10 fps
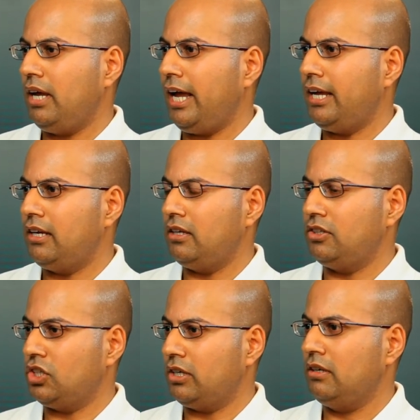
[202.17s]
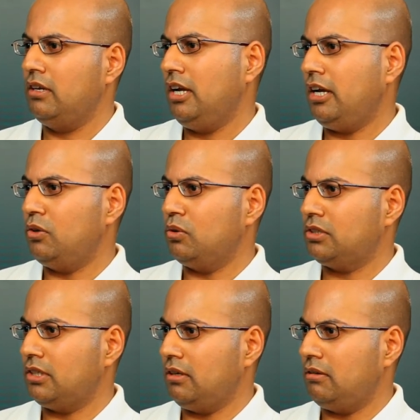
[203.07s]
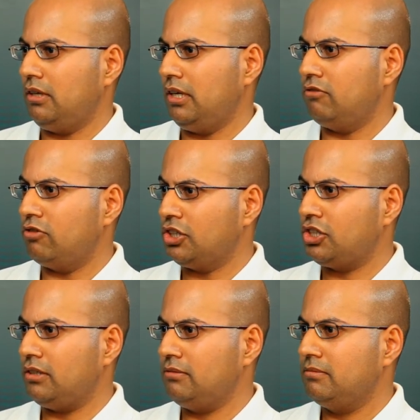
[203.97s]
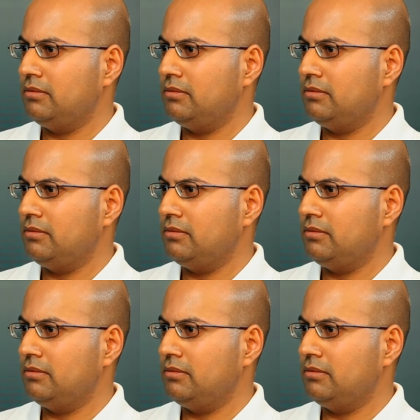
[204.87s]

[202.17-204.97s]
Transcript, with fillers: Asia and also in Russia.